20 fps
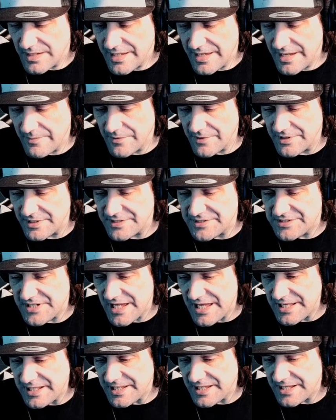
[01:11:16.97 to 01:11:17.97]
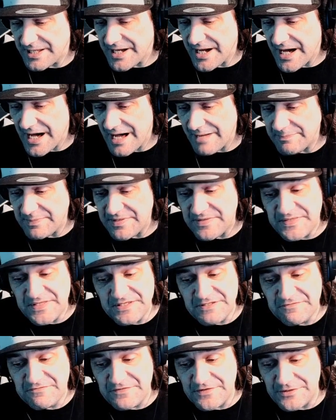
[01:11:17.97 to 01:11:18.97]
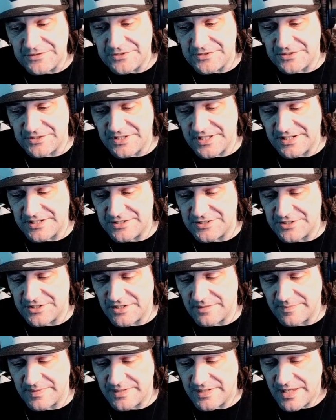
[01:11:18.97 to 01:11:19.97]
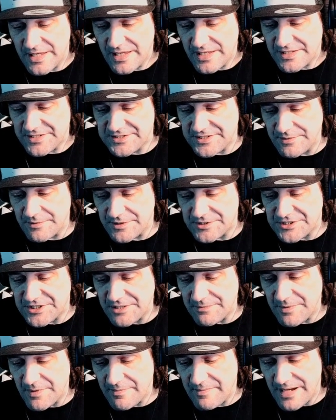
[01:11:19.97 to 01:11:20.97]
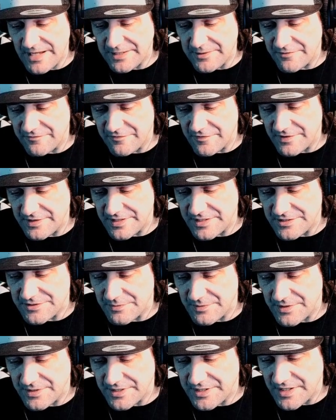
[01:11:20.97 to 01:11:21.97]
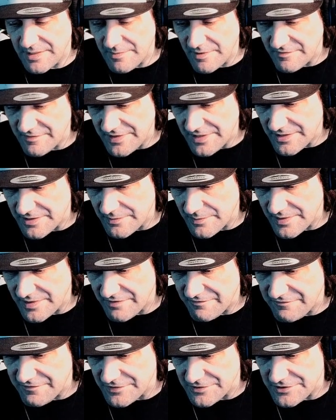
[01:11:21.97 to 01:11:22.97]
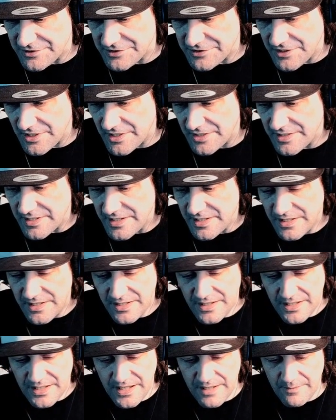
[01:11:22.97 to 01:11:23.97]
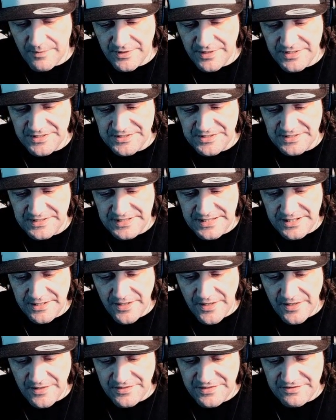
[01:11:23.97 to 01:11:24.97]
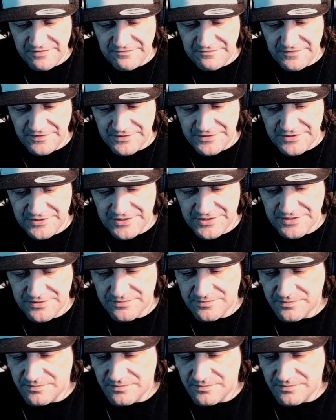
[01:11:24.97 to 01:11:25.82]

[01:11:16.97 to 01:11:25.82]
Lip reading: And we're going to take and copy these filters, ladies and gentlemen. See where cheapo microphone is. We're going to come over here to where the filters are. And we're going to delete all these filters.